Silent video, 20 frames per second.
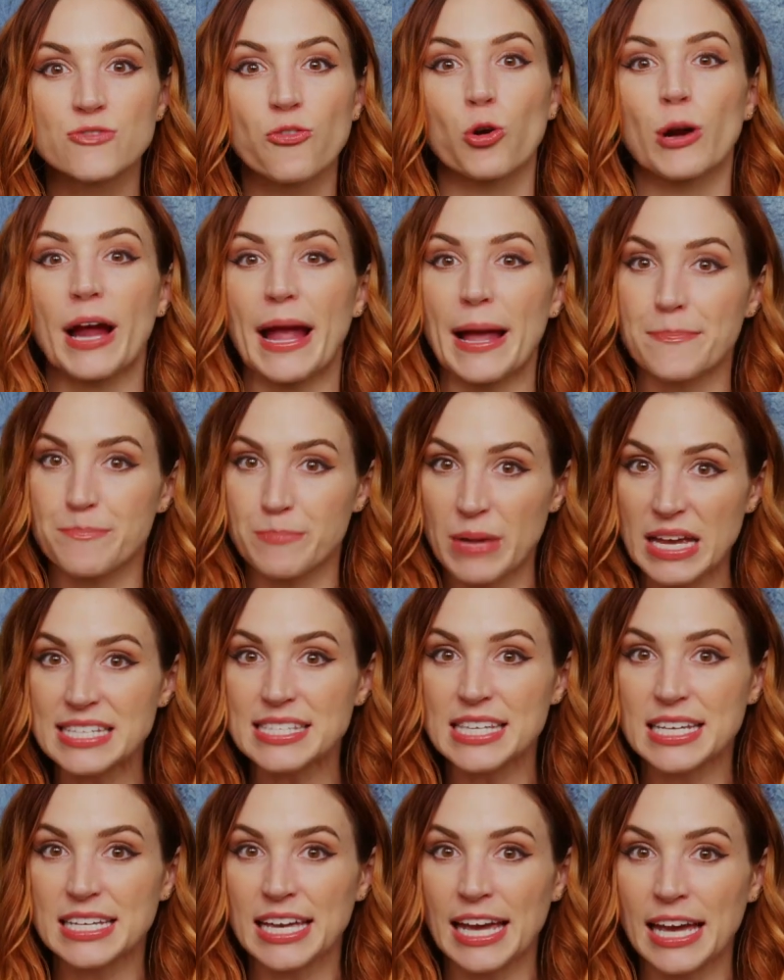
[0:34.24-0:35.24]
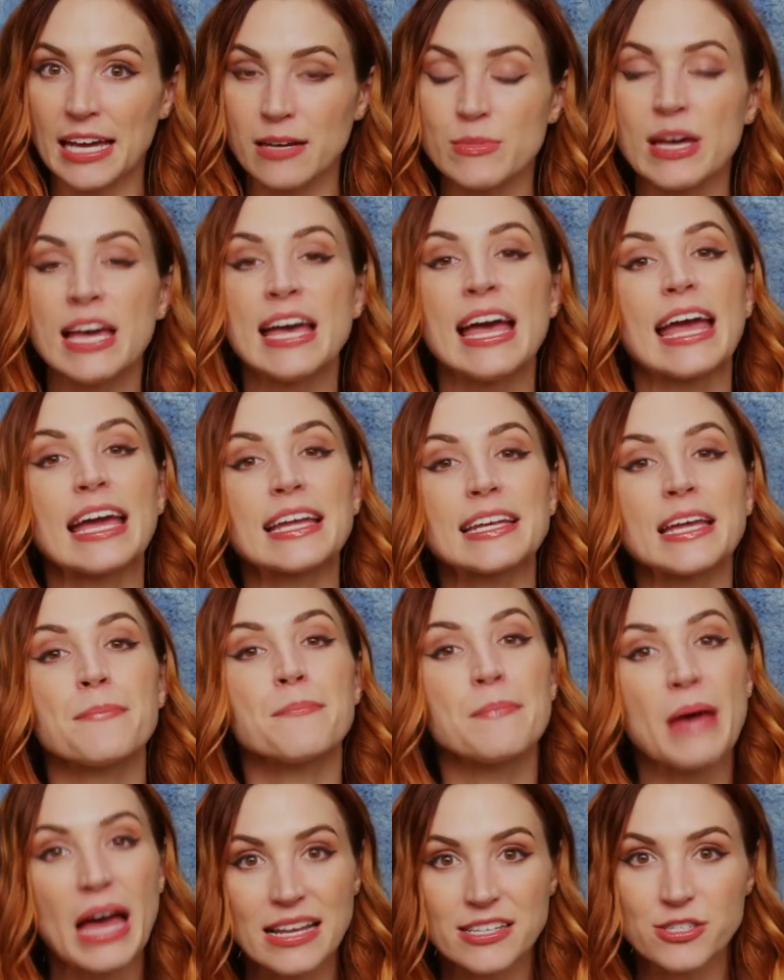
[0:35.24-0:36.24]
for a basic game and a
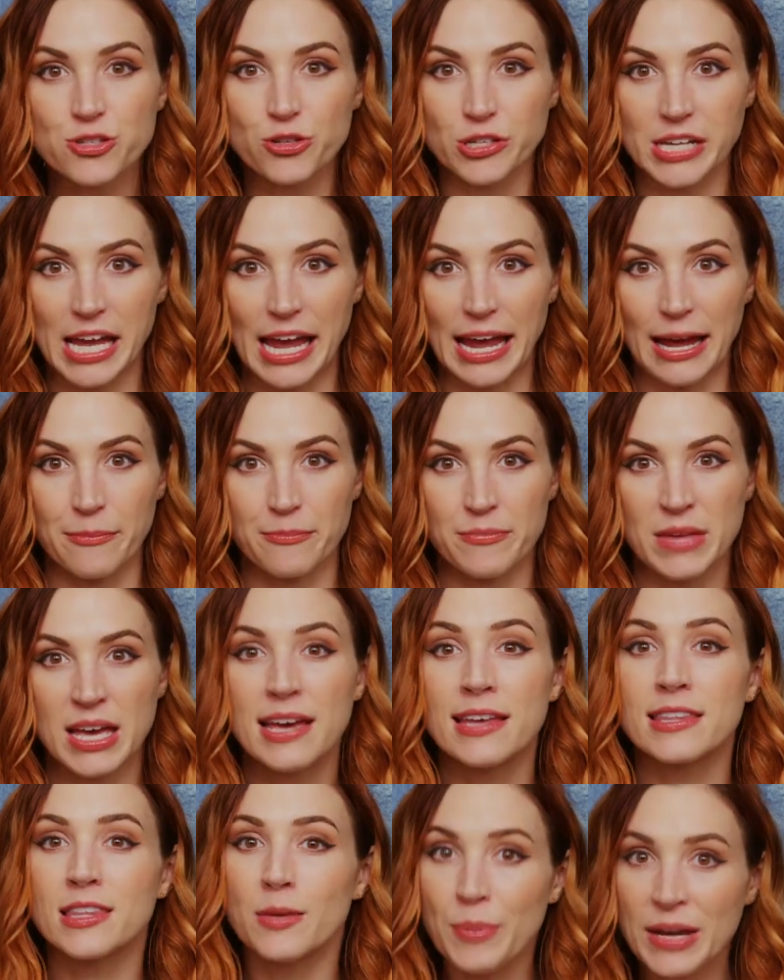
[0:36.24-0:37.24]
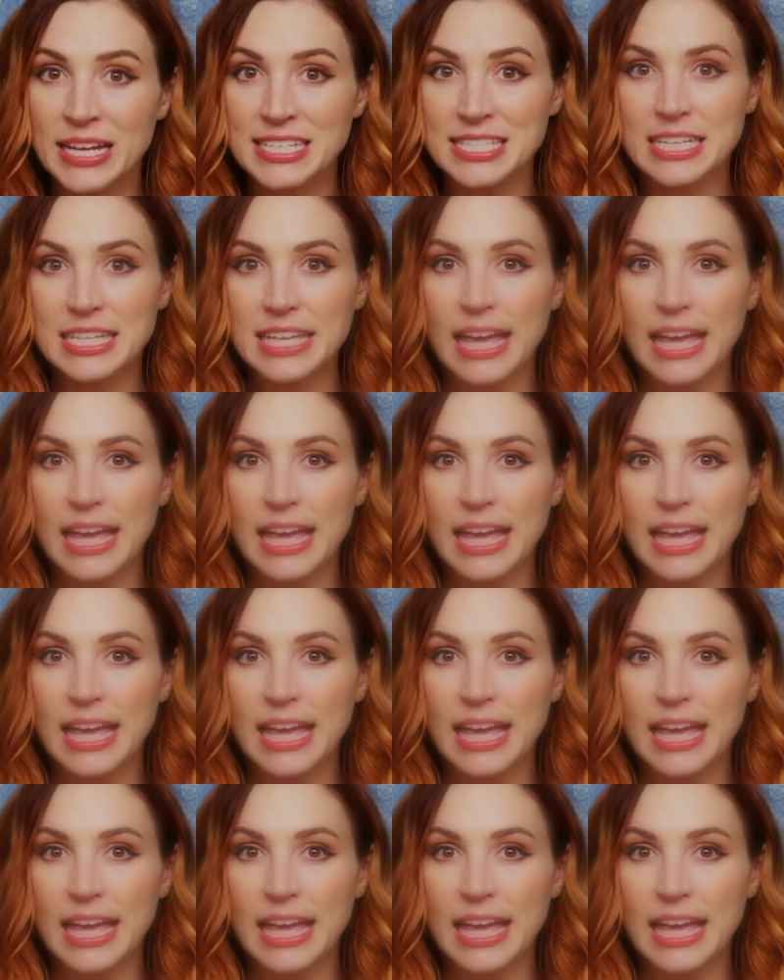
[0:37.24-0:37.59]
master game. The basic